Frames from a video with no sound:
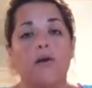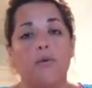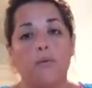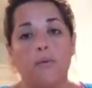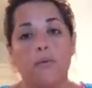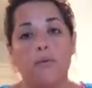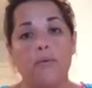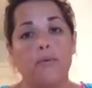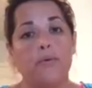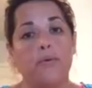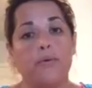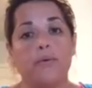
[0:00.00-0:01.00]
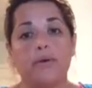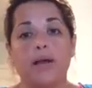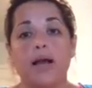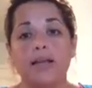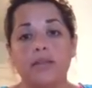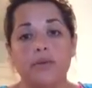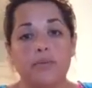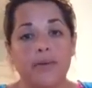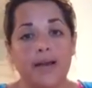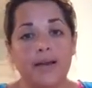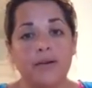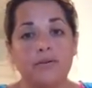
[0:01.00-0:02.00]
or cutting the
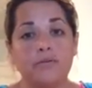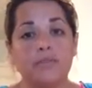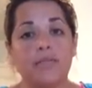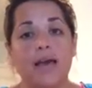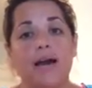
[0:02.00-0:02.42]
rounds